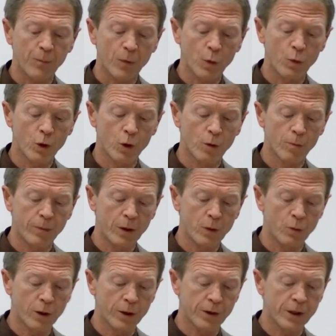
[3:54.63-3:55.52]
will be
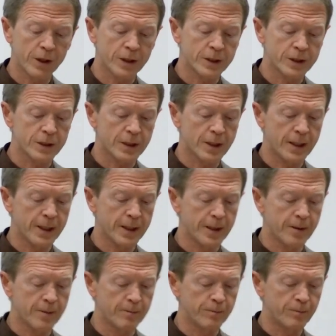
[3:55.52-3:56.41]
with us
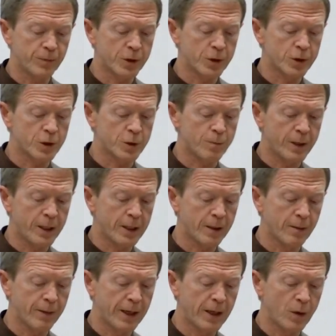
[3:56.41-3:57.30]
um, to
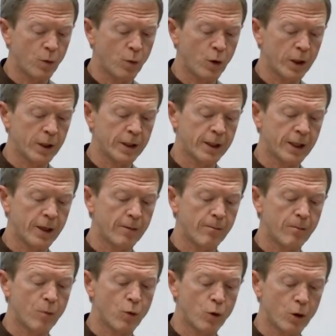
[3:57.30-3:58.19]
speak about what
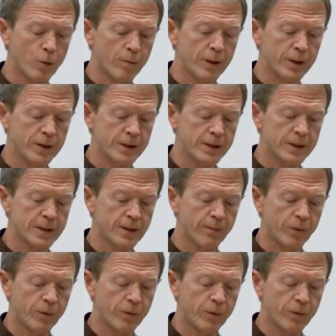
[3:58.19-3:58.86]
can Mormons